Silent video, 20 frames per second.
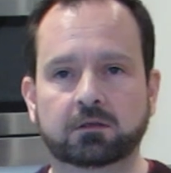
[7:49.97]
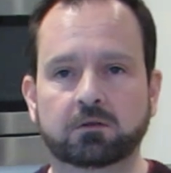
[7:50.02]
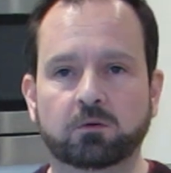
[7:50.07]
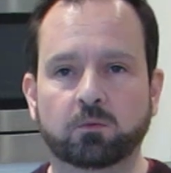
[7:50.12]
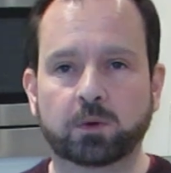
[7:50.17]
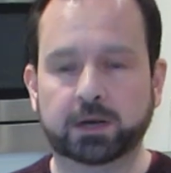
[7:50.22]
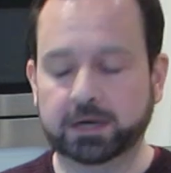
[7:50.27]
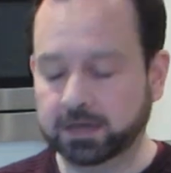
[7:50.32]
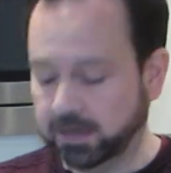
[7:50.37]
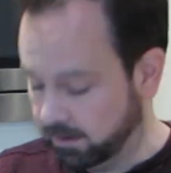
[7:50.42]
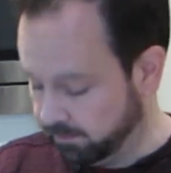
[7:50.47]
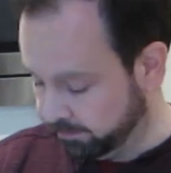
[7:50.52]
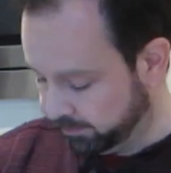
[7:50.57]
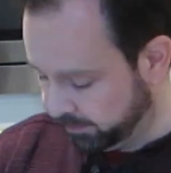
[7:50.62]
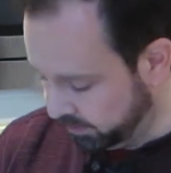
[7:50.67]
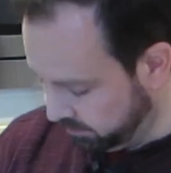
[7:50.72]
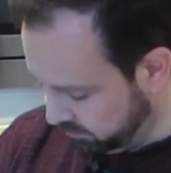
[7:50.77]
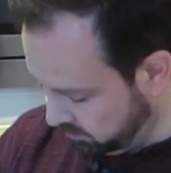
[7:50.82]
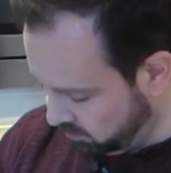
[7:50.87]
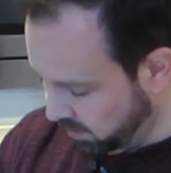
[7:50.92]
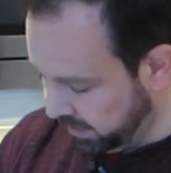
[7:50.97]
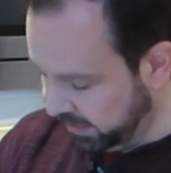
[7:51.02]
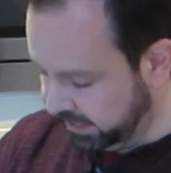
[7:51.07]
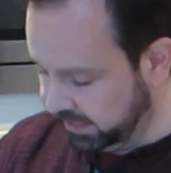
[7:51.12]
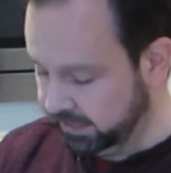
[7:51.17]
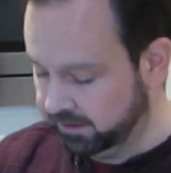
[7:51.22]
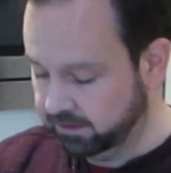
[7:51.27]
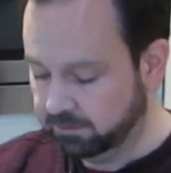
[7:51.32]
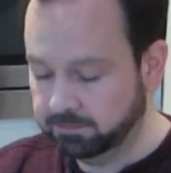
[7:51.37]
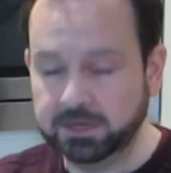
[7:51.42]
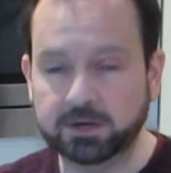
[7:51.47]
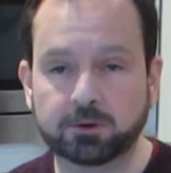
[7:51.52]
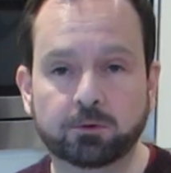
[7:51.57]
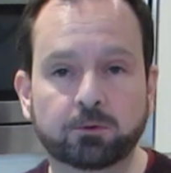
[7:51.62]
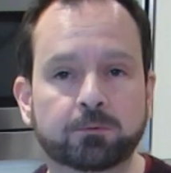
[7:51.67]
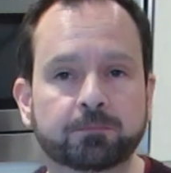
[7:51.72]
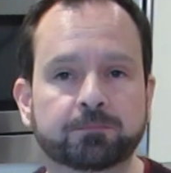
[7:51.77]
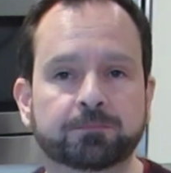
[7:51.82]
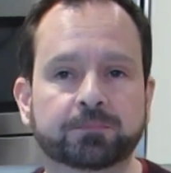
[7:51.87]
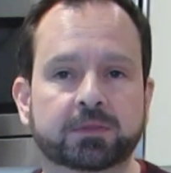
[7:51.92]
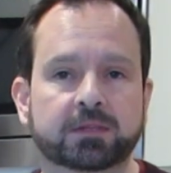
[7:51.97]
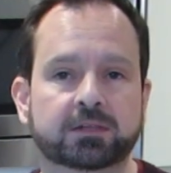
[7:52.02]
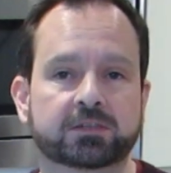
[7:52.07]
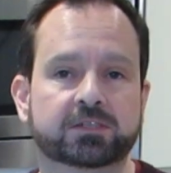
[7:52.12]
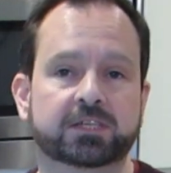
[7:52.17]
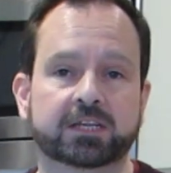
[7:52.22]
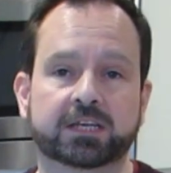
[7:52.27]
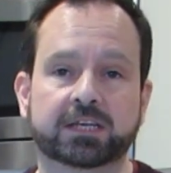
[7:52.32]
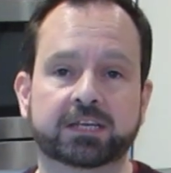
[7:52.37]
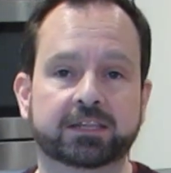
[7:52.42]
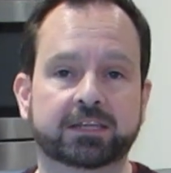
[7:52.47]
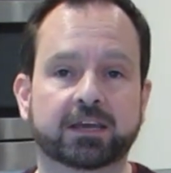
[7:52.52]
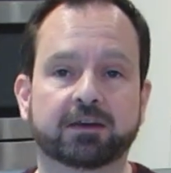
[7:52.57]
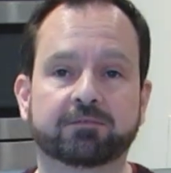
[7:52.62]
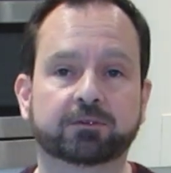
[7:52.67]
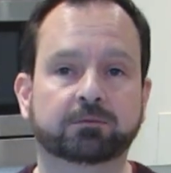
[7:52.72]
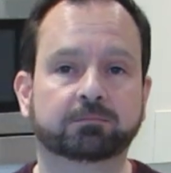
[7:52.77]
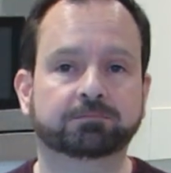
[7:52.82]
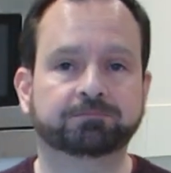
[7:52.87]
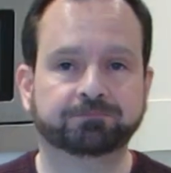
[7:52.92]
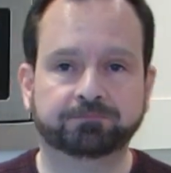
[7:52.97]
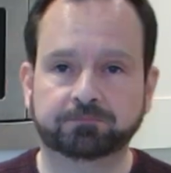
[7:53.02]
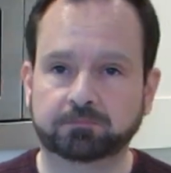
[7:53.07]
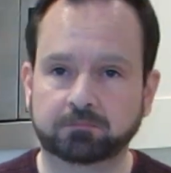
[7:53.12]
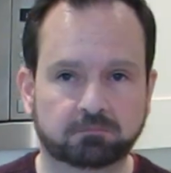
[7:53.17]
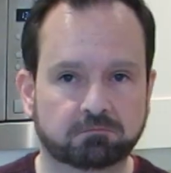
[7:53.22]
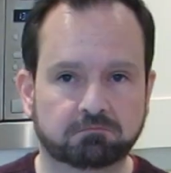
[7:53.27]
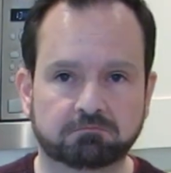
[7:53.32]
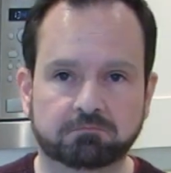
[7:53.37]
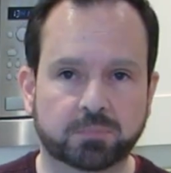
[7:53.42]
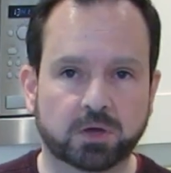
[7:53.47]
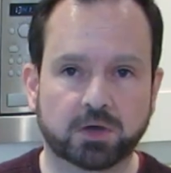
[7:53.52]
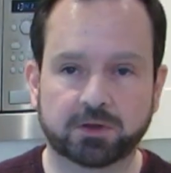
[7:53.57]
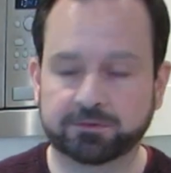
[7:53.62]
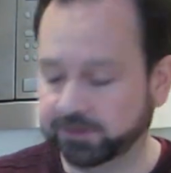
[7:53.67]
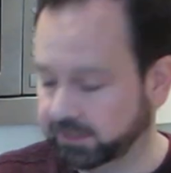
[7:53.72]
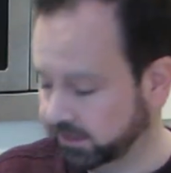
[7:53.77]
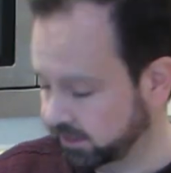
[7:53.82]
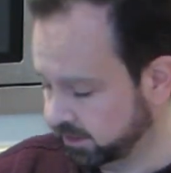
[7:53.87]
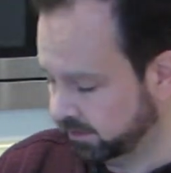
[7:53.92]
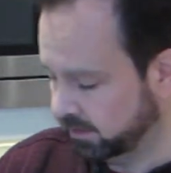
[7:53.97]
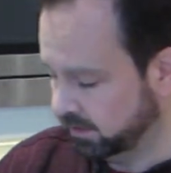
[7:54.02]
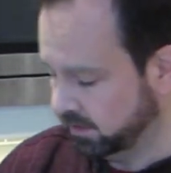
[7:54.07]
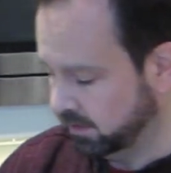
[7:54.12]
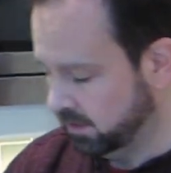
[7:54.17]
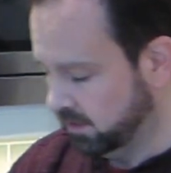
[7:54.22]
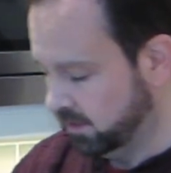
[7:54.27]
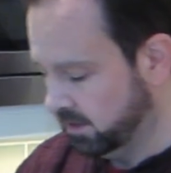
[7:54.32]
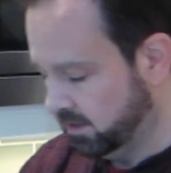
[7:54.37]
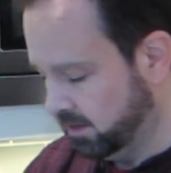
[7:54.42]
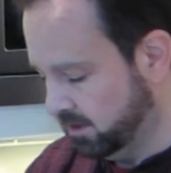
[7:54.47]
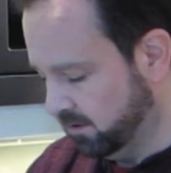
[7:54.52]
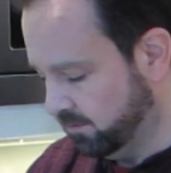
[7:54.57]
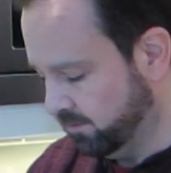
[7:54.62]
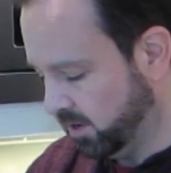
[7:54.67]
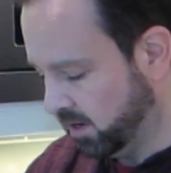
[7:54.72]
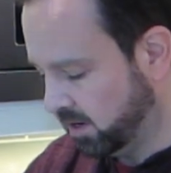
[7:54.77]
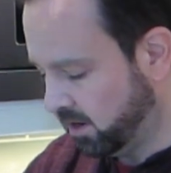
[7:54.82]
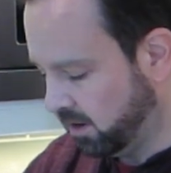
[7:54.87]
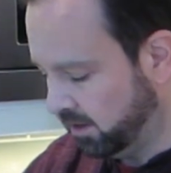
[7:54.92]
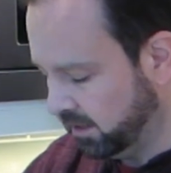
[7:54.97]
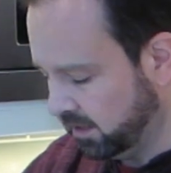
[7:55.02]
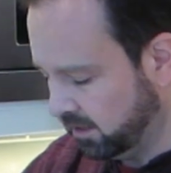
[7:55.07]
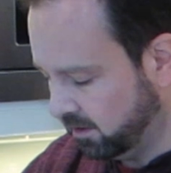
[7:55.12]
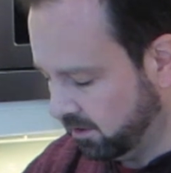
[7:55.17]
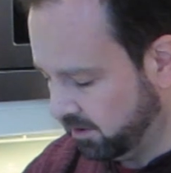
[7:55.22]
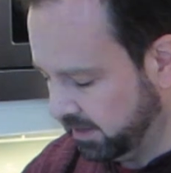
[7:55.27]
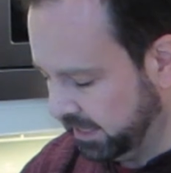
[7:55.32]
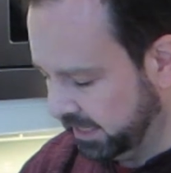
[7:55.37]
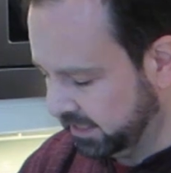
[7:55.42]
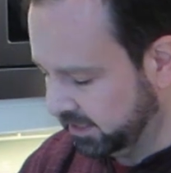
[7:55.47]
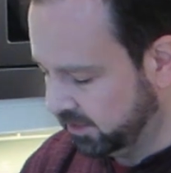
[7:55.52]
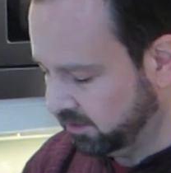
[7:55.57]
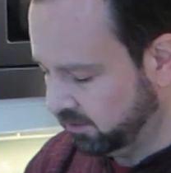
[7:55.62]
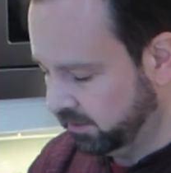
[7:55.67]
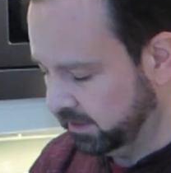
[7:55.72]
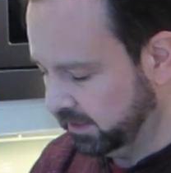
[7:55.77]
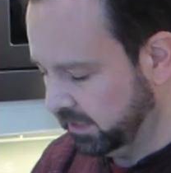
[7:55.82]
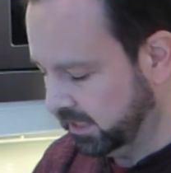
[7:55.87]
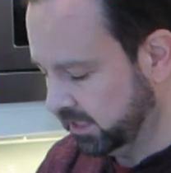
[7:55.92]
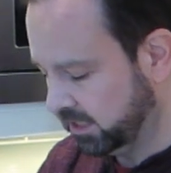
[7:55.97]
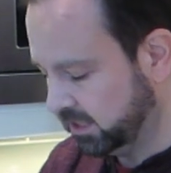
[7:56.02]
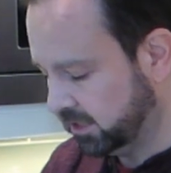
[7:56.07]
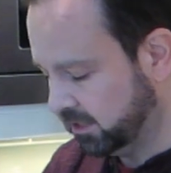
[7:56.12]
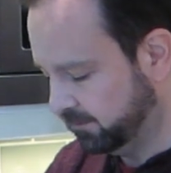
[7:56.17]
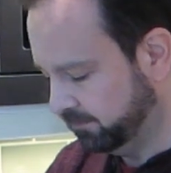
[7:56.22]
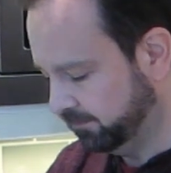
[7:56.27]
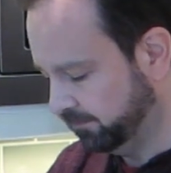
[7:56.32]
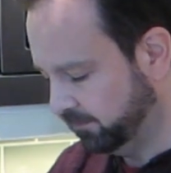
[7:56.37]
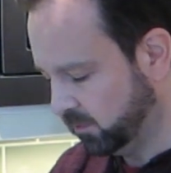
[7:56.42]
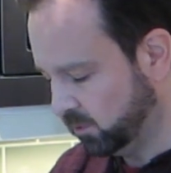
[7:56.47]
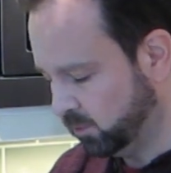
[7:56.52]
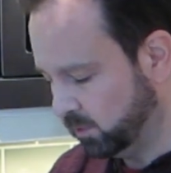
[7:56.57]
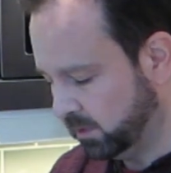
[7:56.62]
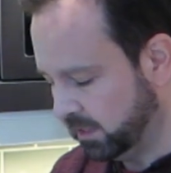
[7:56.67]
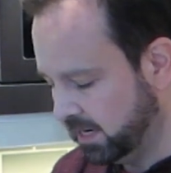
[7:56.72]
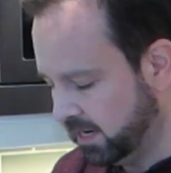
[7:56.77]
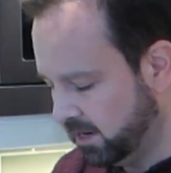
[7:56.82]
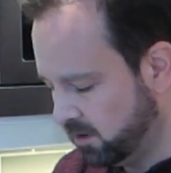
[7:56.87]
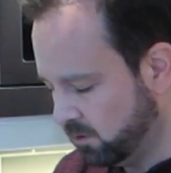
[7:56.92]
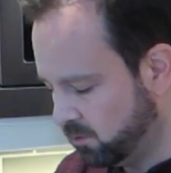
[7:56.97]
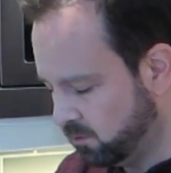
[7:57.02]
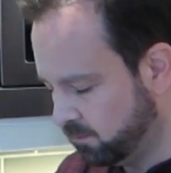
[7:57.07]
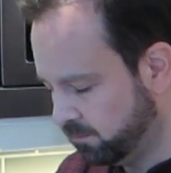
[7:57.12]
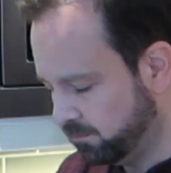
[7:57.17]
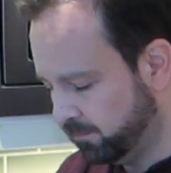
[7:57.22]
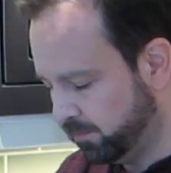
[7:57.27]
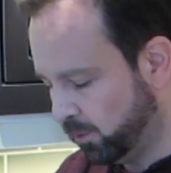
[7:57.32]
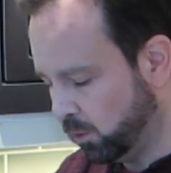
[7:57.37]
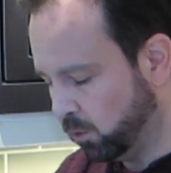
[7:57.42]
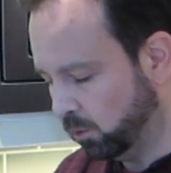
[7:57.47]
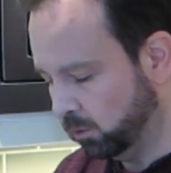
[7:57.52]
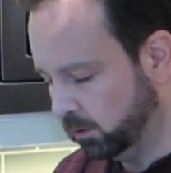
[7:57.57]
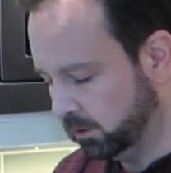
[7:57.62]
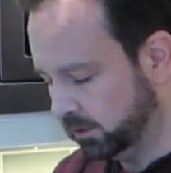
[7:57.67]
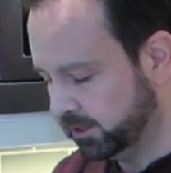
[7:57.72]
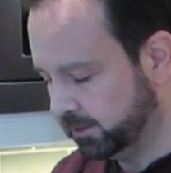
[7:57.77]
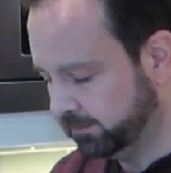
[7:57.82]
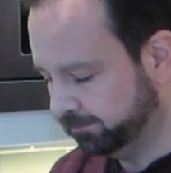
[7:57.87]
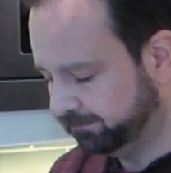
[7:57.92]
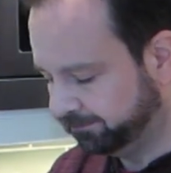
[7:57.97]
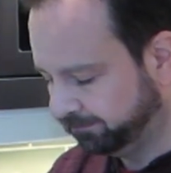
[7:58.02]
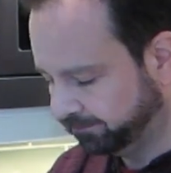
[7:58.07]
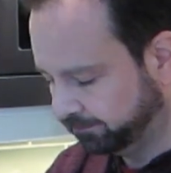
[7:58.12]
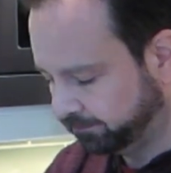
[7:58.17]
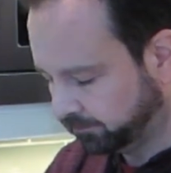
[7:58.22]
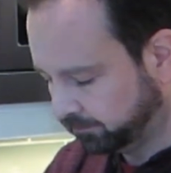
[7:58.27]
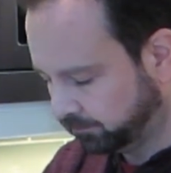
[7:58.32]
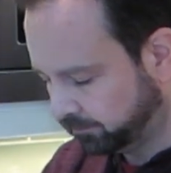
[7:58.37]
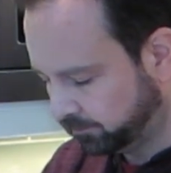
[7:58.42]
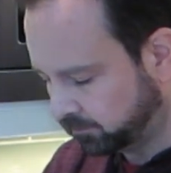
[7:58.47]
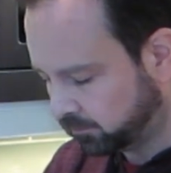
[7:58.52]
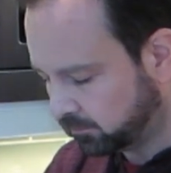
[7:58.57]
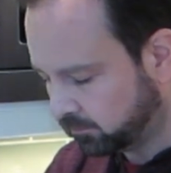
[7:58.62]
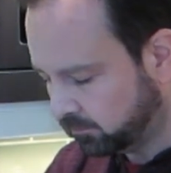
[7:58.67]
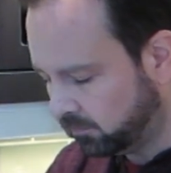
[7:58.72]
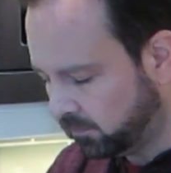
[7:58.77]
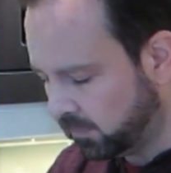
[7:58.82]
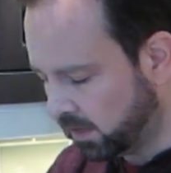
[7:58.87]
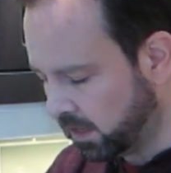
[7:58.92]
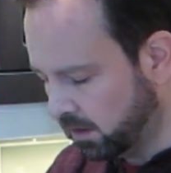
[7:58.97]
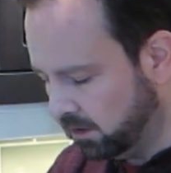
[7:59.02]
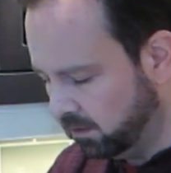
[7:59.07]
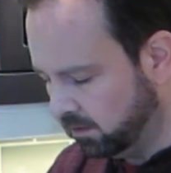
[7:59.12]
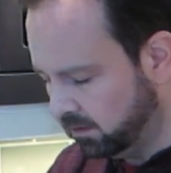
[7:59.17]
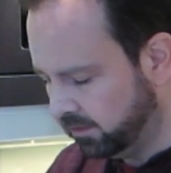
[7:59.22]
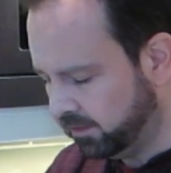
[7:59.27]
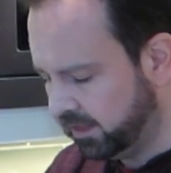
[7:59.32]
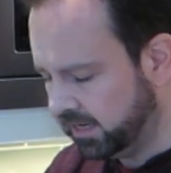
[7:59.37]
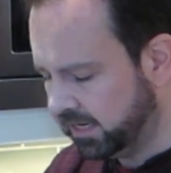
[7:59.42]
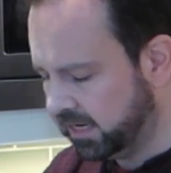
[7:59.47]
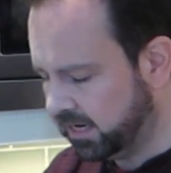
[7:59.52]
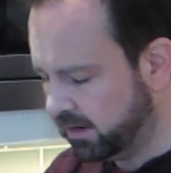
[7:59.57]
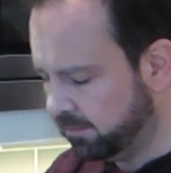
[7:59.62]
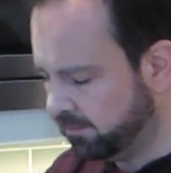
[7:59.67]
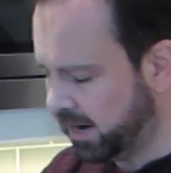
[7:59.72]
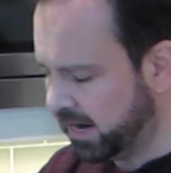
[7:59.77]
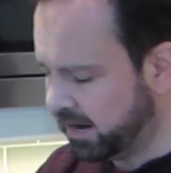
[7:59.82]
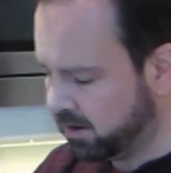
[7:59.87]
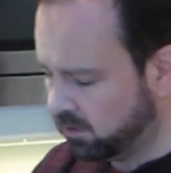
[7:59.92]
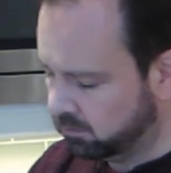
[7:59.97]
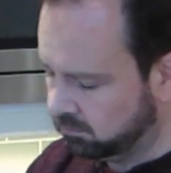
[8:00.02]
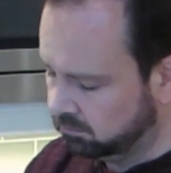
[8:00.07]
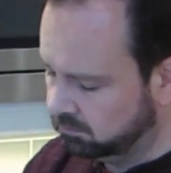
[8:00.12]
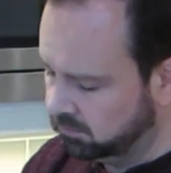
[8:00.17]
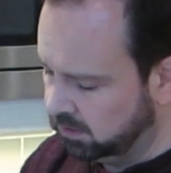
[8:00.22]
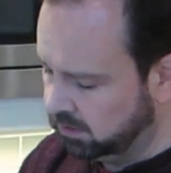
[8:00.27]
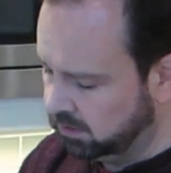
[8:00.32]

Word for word: one lump, whack it in the middle, stick it in the oven. Perfect. But I kind of like doing this with little balls. Thinking about